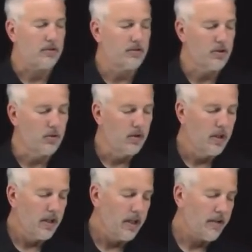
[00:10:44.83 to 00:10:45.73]
So
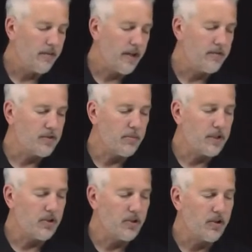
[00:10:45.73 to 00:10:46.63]
if I have some
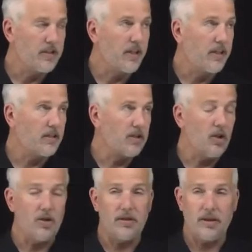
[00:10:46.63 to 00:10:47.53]
material inside this
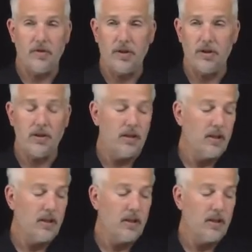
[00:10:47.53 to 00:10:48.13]
long cylinder